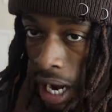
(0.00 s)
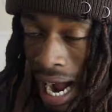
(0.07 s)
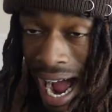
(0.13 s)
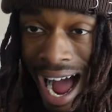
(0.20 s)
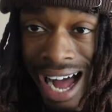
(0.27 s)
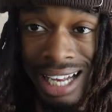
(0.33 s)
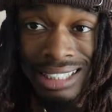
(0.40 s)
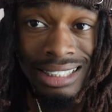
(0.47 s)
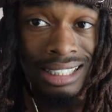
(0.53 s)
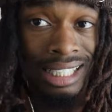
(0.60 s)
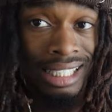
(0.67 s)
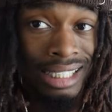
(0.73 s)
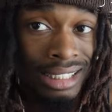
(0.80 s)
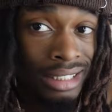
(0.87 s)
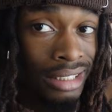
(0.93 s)
I
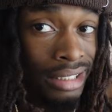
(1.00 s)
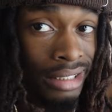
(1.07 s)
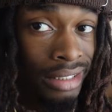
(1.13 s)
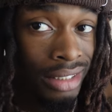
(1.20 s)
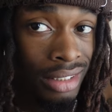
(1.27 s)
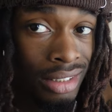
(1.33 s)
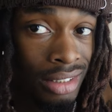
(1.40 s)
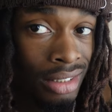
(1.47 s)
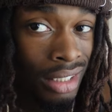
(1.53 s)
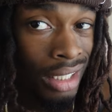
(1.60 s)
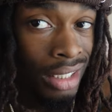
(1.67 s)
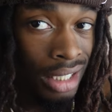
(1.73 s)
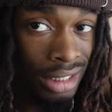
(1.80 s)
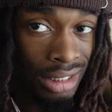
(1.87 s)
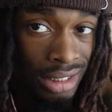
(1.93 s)
say this,
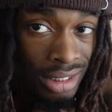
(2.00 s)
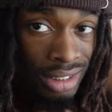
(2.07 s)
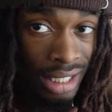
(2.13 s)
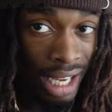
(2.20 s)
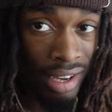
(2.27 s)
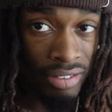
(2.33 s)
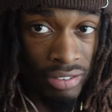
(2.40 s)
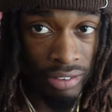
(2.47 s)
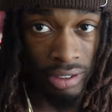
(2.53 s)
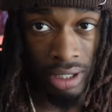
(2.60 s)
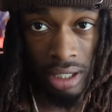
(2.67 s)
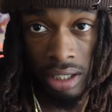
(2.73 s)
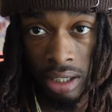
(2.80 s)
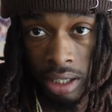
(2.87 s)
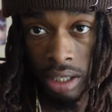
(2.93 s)
just cause it's different,